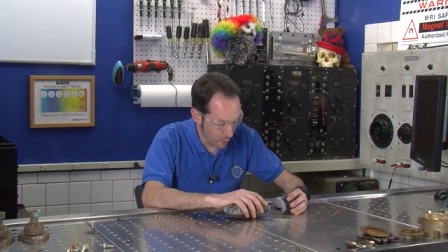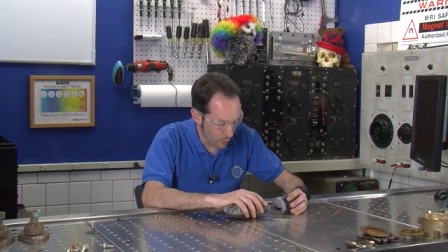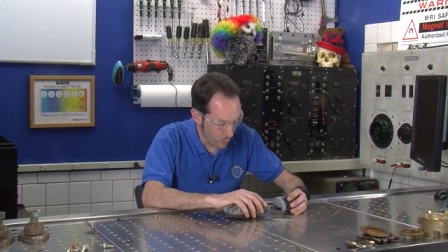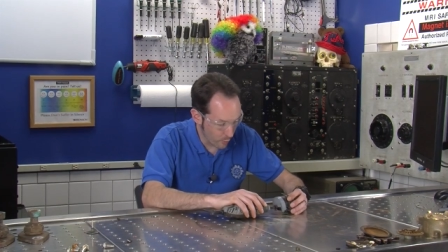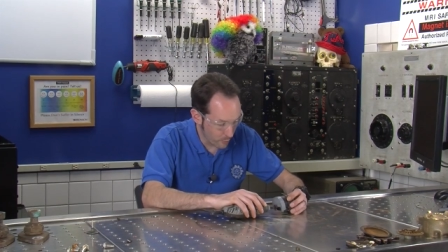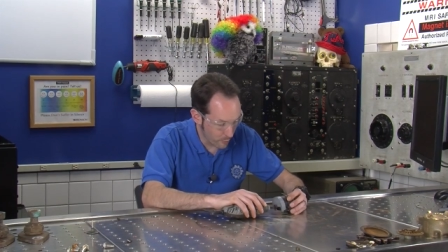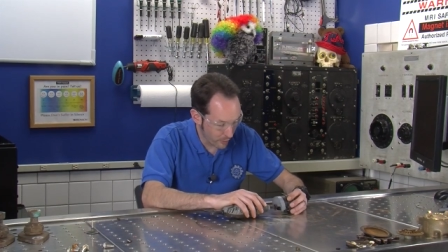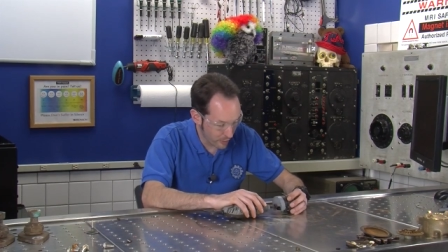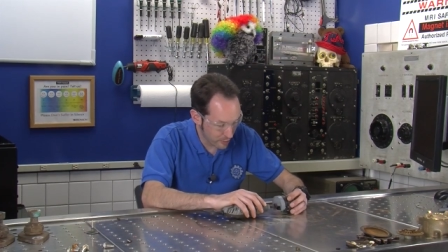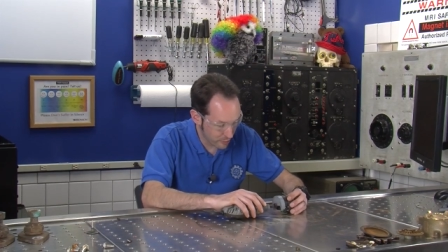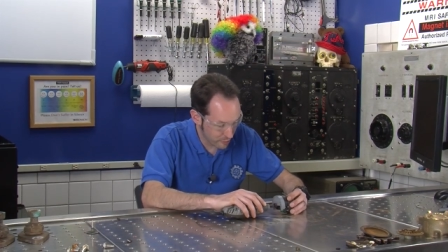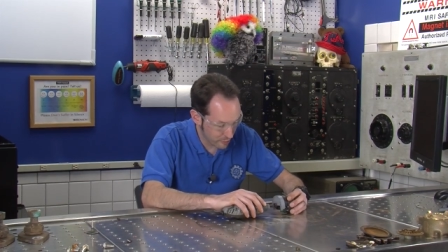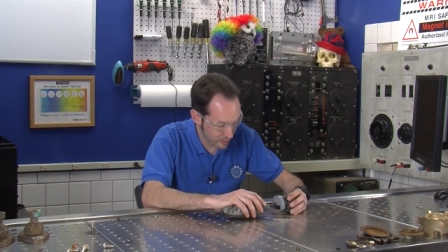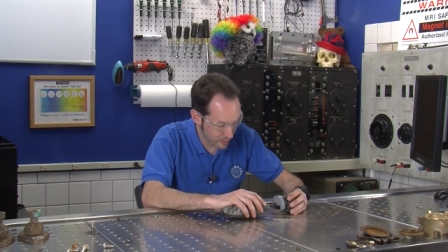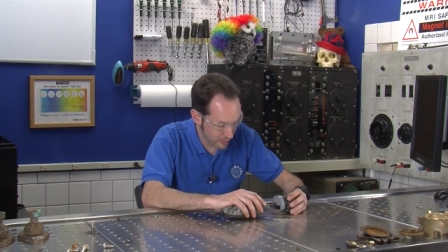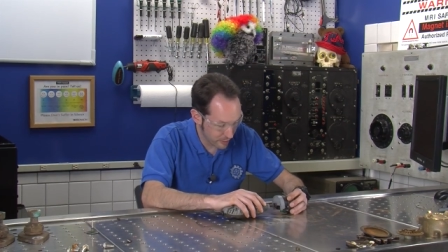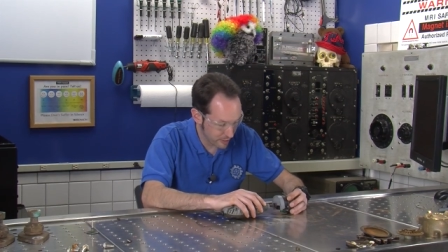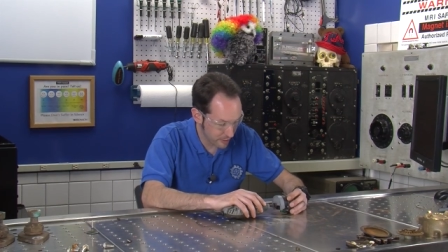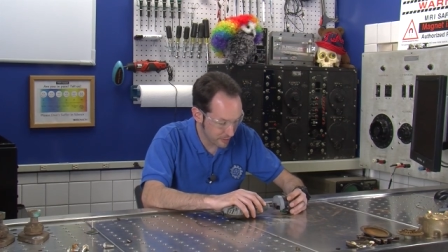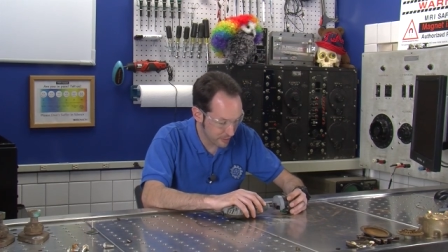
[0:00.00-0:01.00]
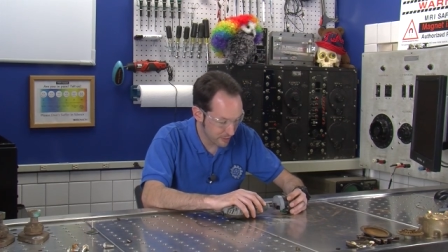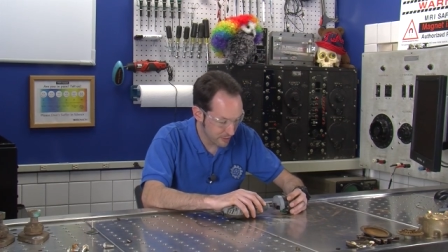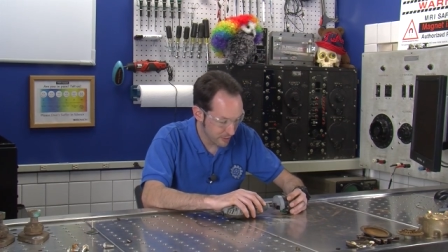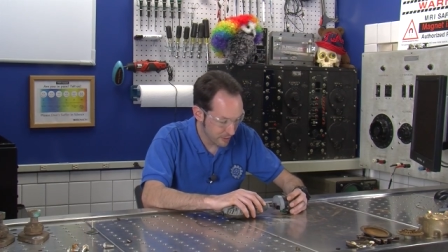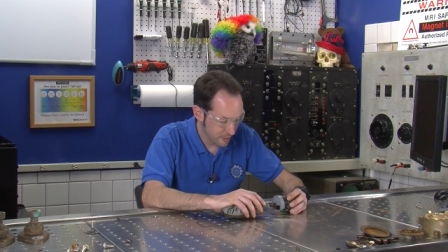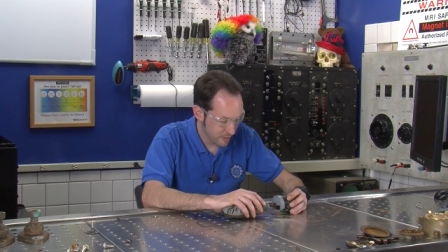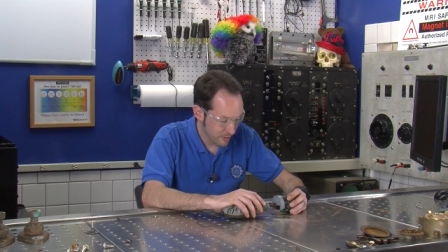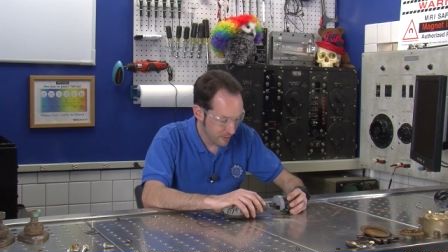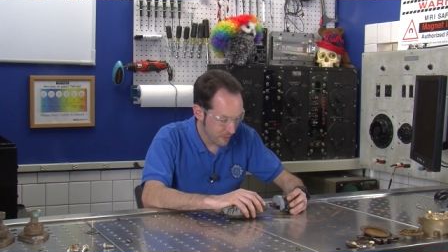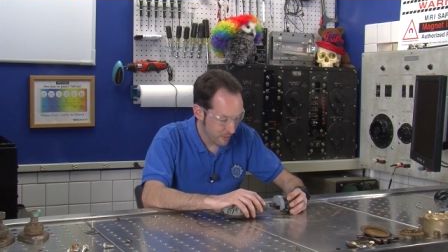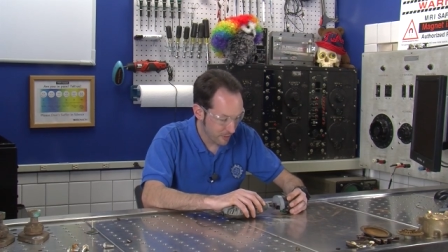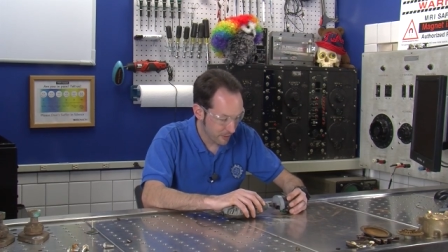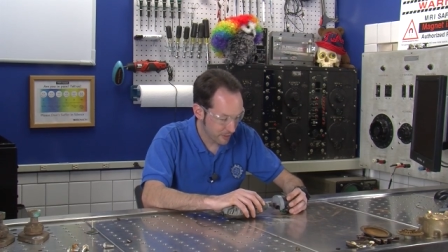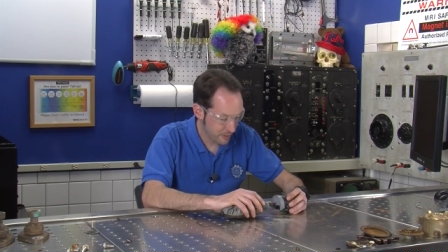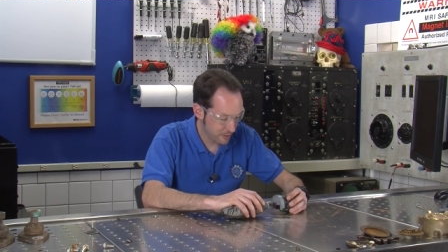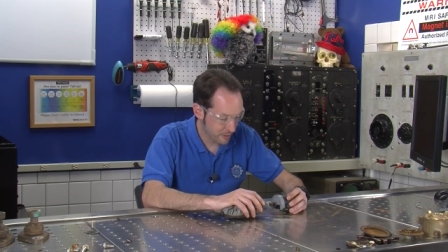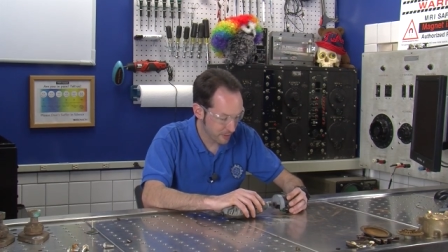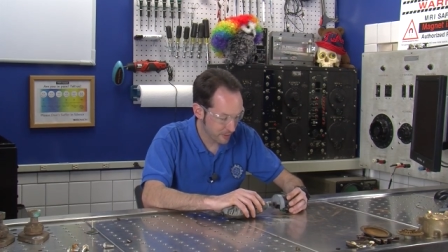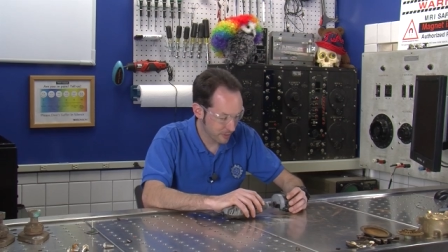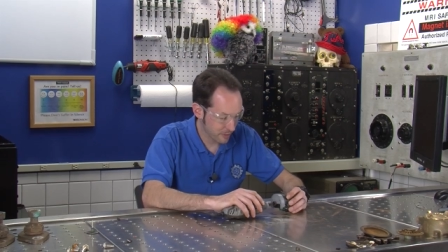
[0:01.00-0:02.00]
low budget,
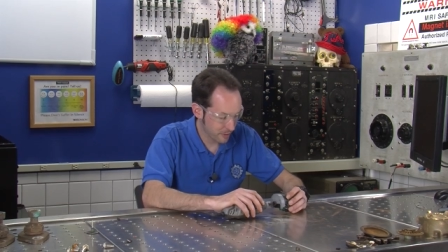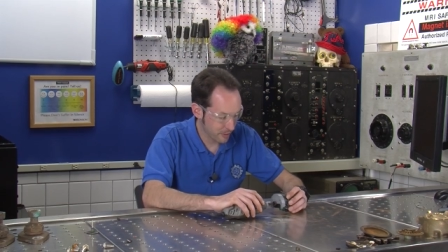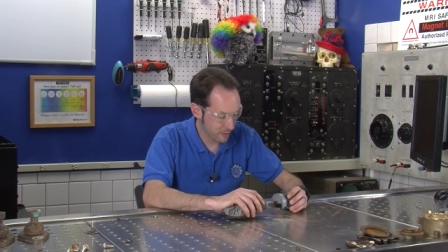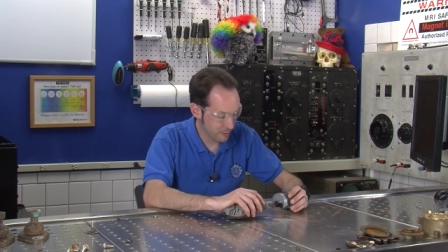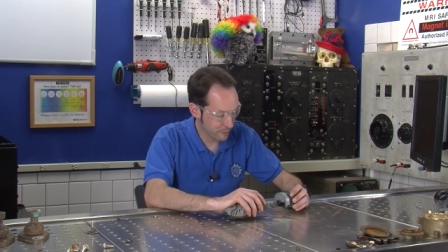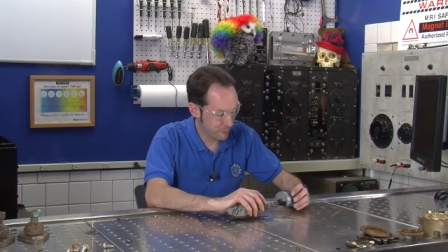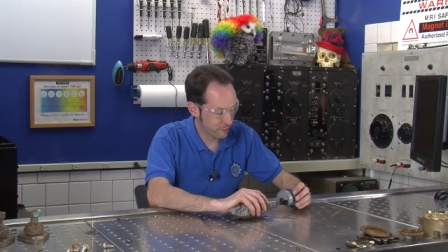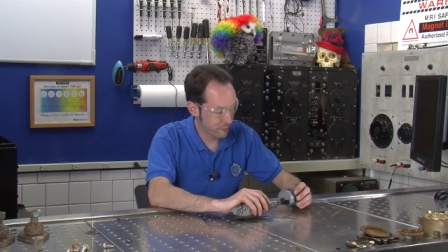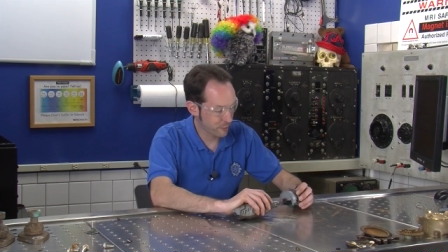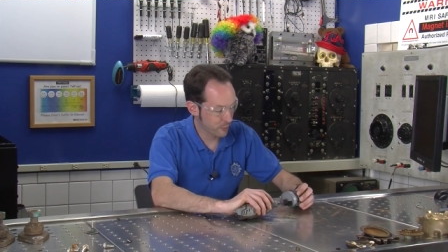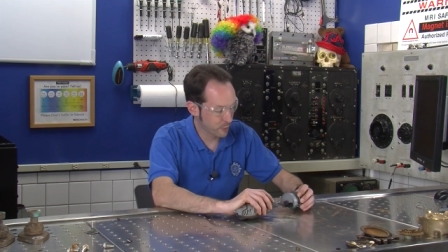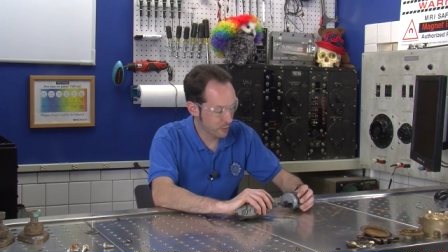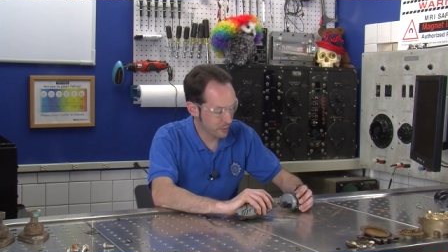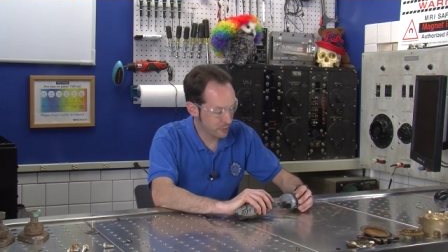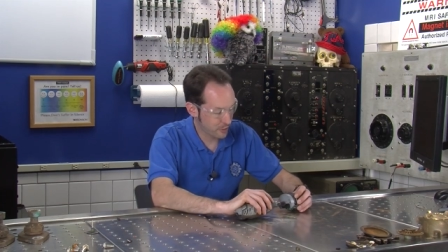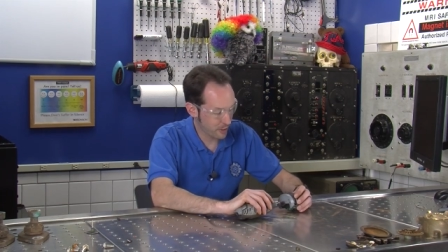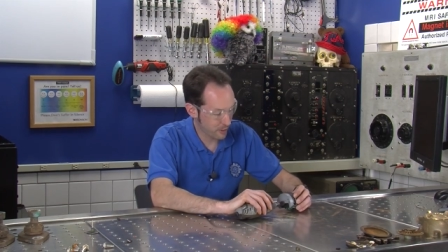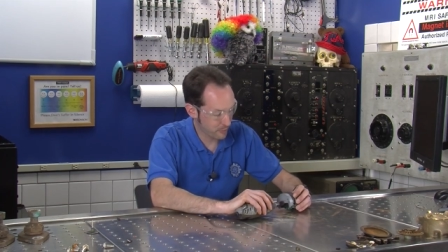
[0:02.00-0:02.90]
like a fluid